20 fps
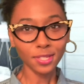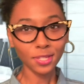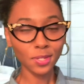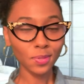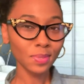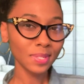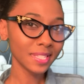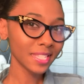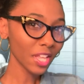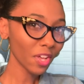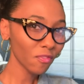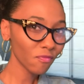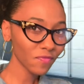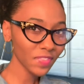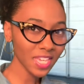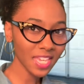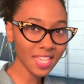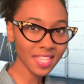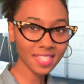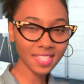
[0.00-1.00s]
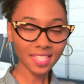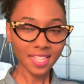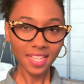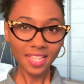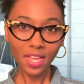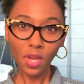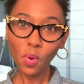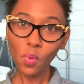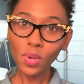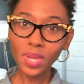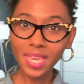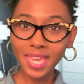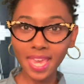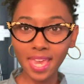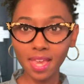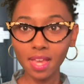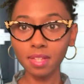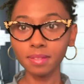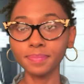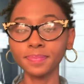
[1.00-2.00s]
cute selfies, oh
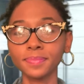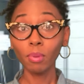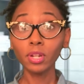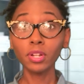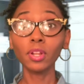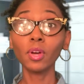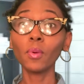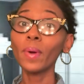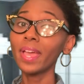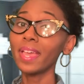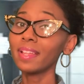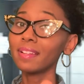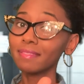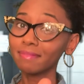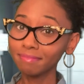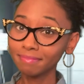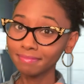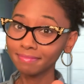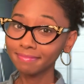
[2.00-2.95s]
yeah. But no, wait.